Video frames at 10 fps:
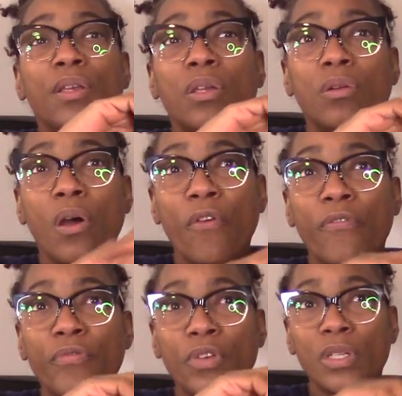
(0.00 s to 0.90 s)
you don't
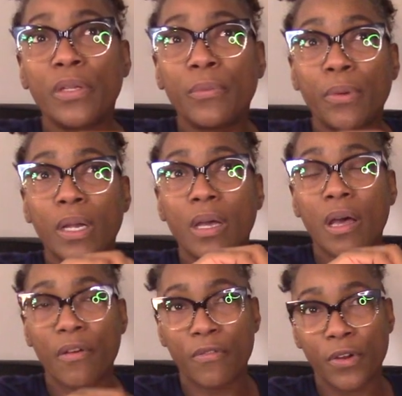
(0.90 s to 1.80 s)
fully
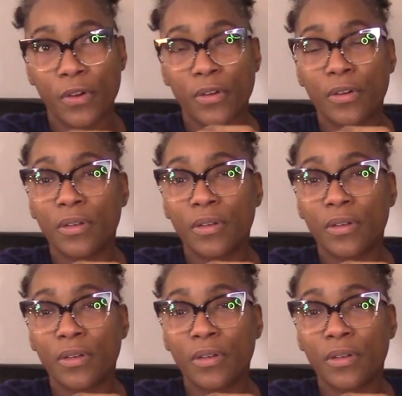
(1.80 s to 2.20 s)
recover,